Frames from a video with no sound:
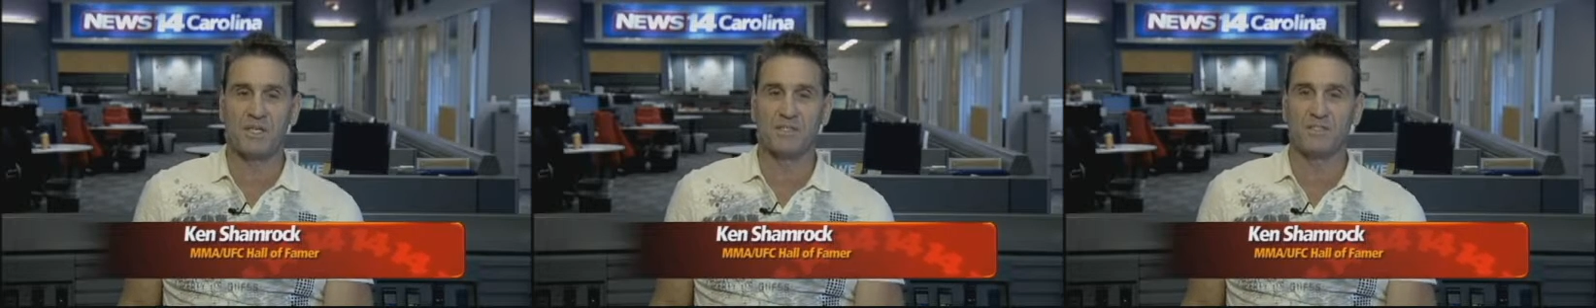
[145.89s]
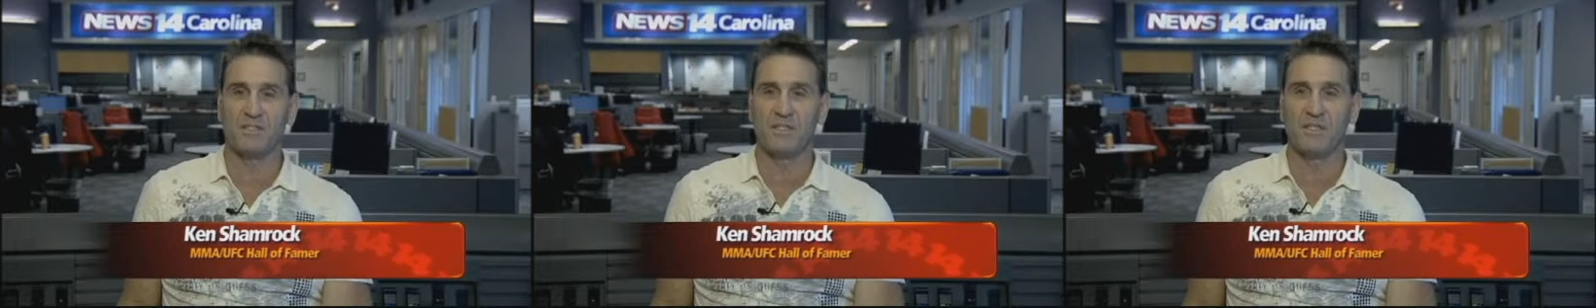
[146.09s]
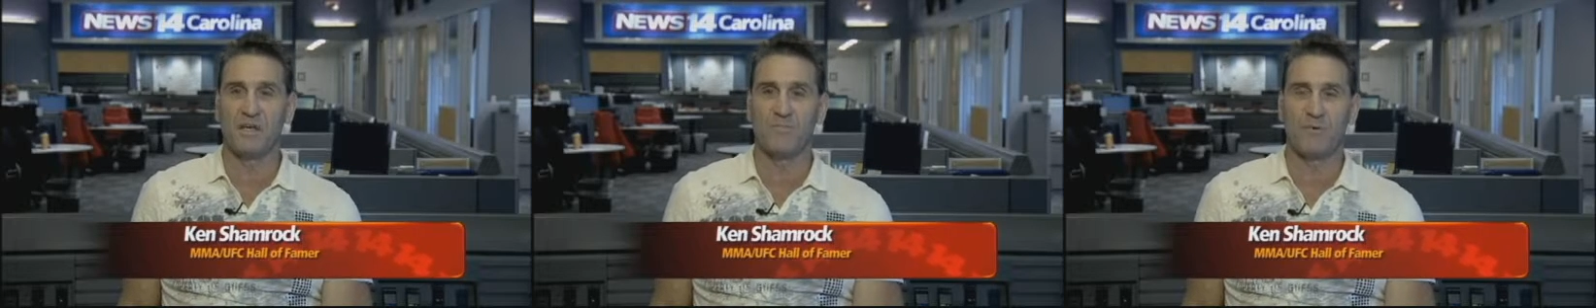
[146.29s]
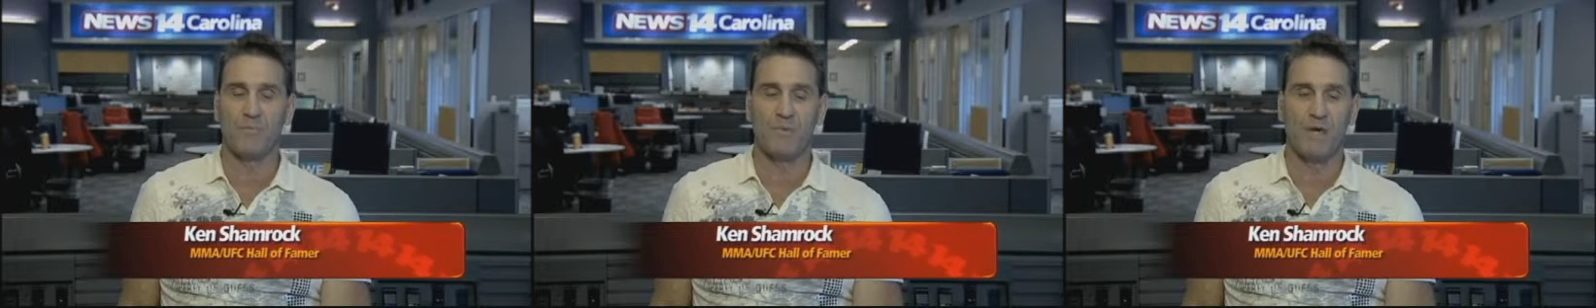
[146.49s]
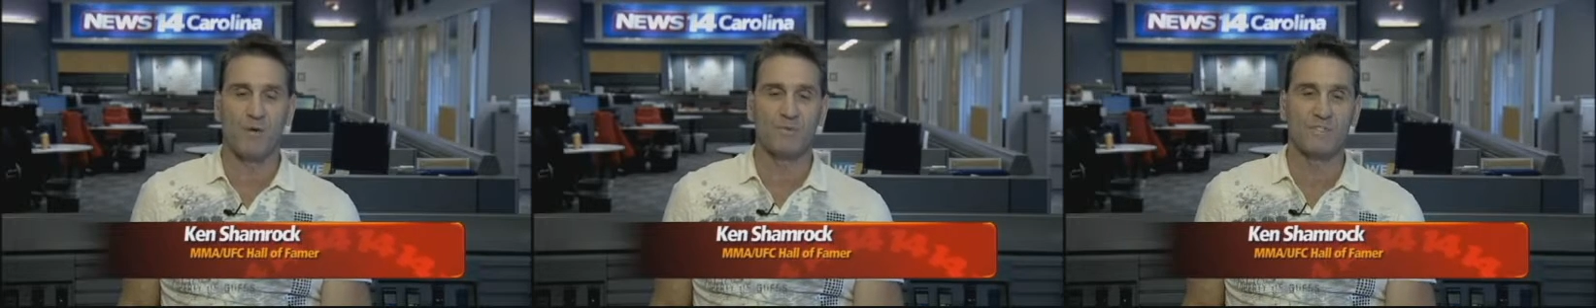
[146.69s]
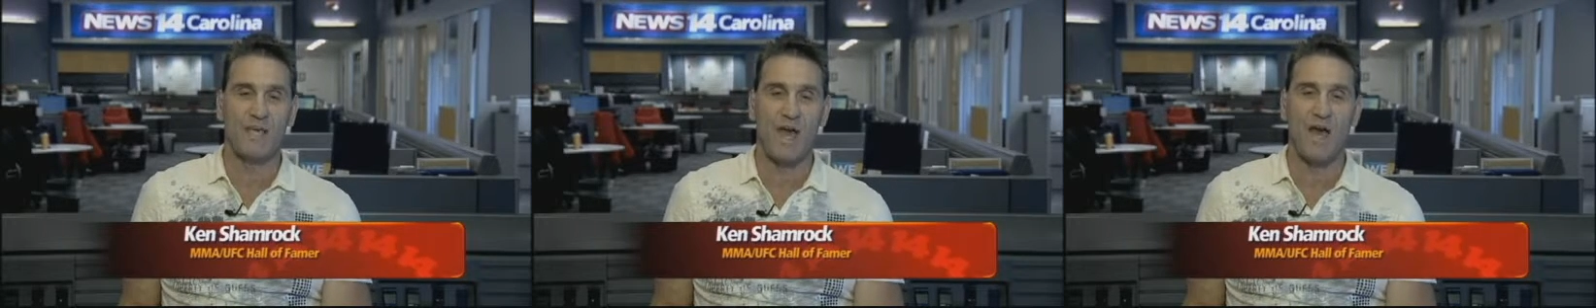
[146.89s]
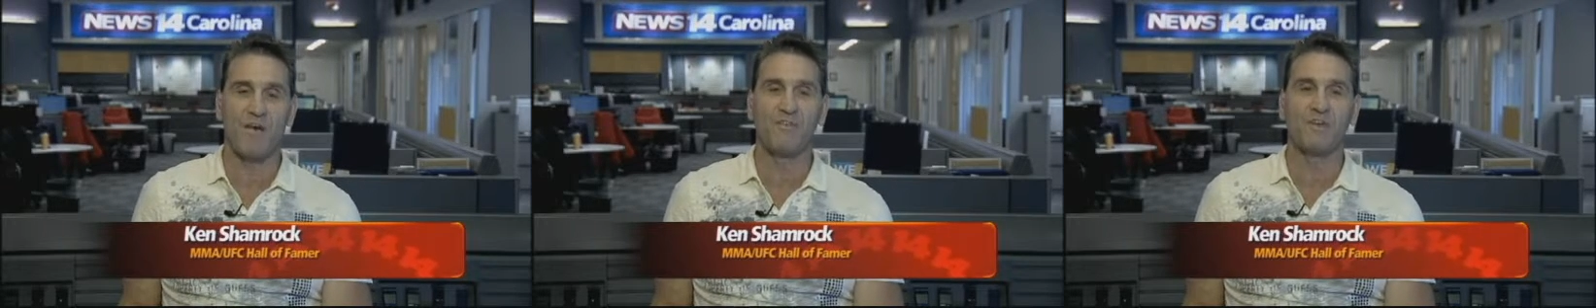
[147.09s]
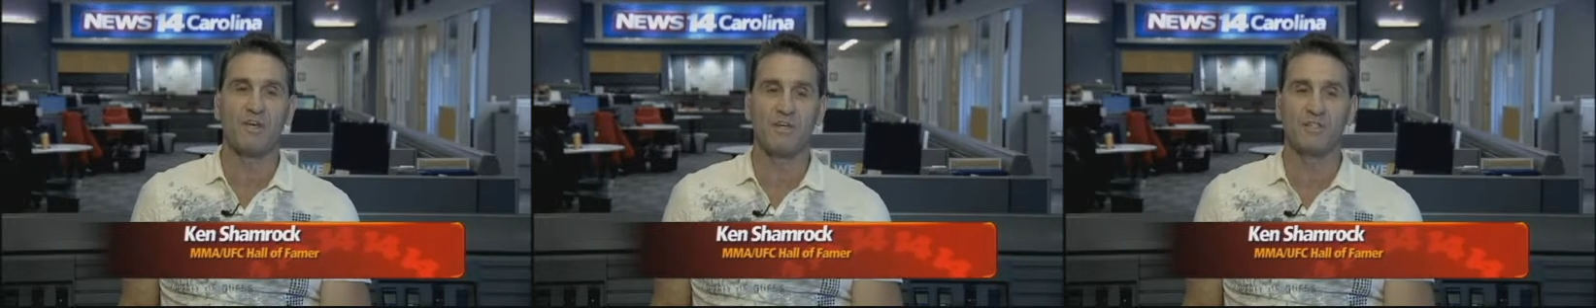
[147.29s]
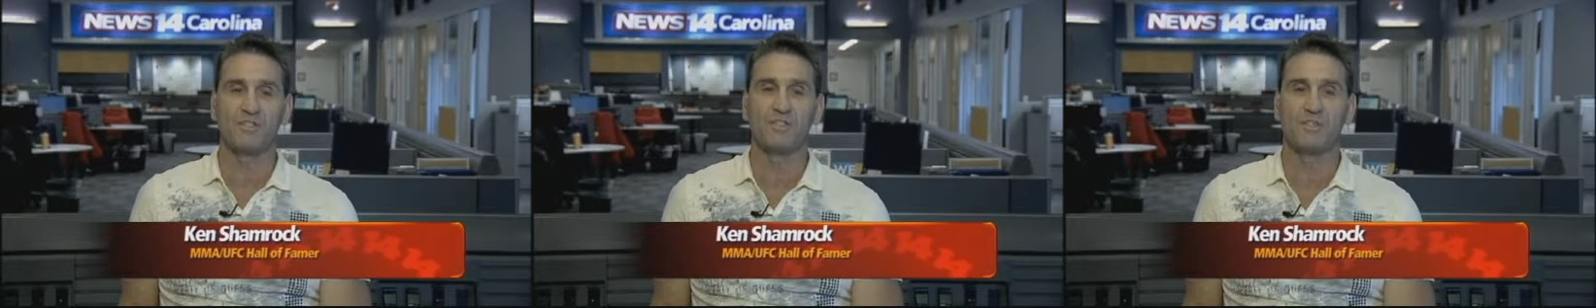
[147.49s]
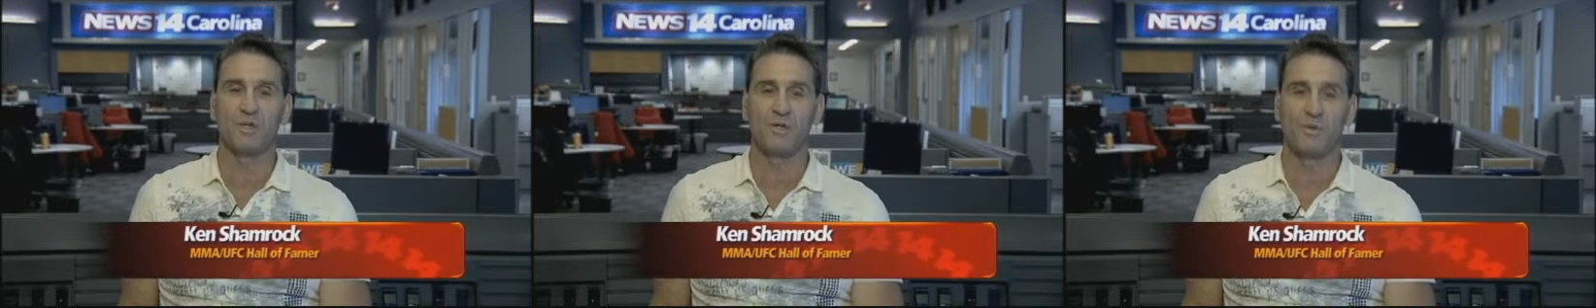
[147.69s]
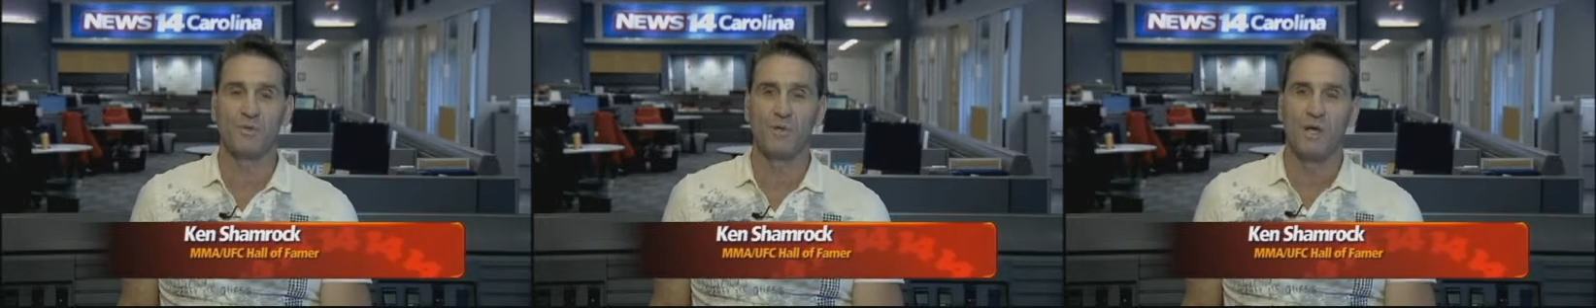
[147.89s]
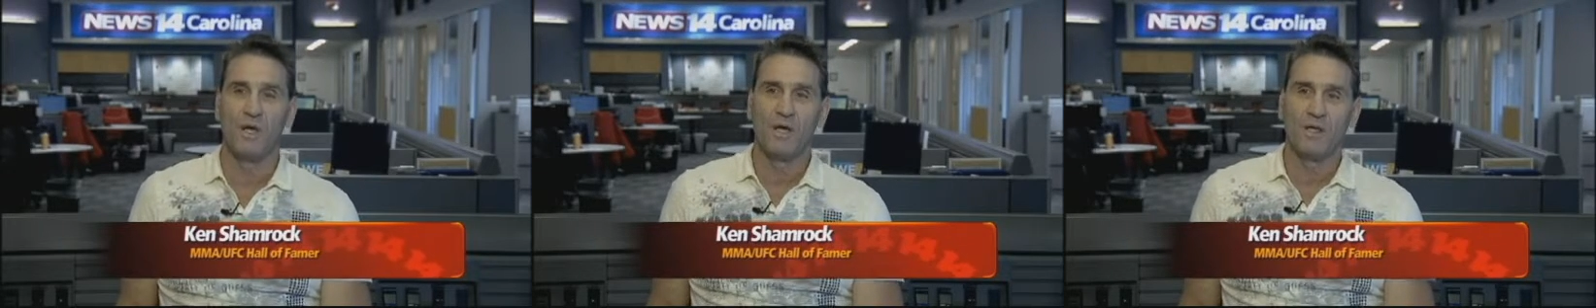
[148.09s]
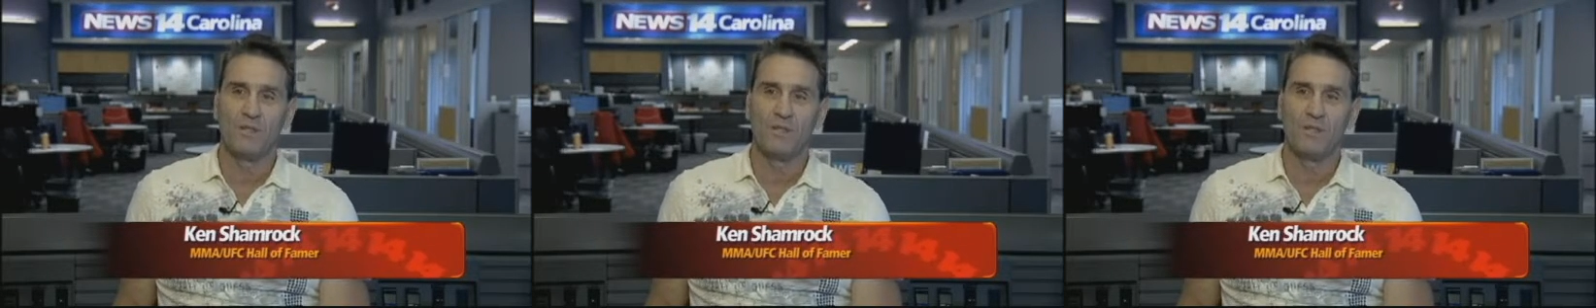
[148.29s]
that the MMA was having, and so